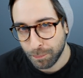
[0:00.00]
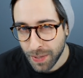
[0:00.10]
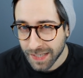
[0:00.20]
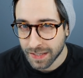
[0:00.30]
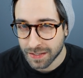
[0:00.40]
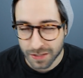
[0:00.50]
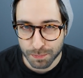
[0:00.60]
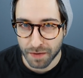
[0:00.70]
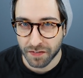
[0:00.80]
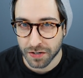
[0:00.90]
being that this was
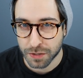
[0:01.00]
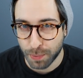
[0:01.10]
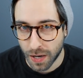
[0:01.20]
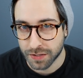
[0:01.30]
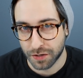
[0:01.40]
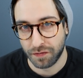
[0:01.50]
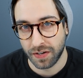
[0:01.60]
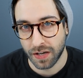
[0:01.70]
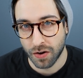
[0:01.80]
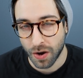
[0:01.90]
my first sponsored
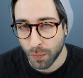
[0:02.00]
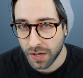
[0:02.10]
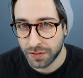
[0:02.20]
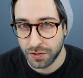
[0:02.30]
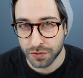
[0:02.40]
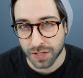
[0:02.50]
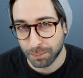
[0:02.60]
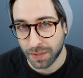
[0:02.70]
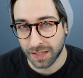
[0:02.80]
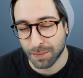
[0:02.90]
video, I wanted to do
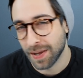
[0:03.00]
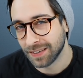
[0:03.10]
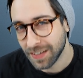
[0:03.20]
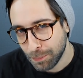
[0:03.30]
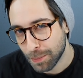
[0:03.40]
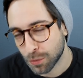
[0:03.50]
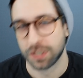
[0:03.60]
something that made a little bit more